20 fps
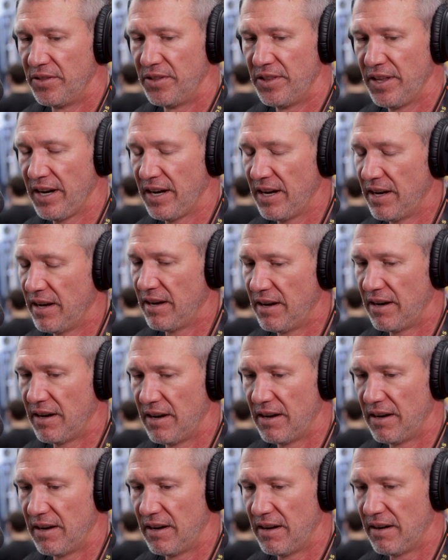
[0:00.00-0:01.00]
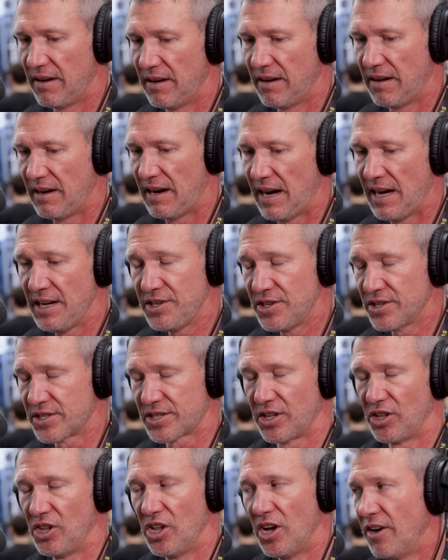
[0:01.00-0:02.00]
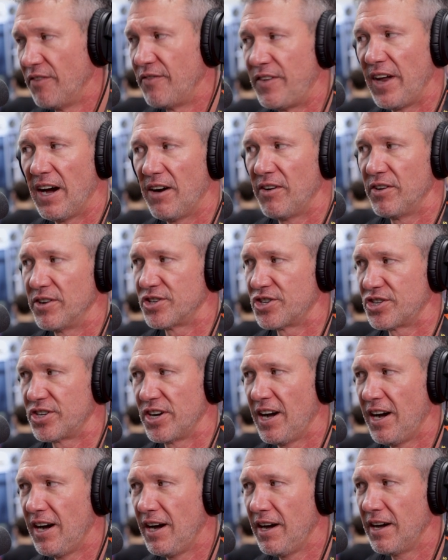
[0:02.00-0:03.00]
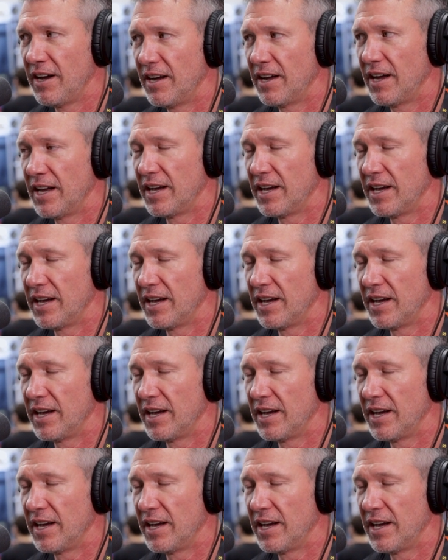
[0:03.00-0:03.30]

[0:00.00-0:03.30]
that I just loved how it shot.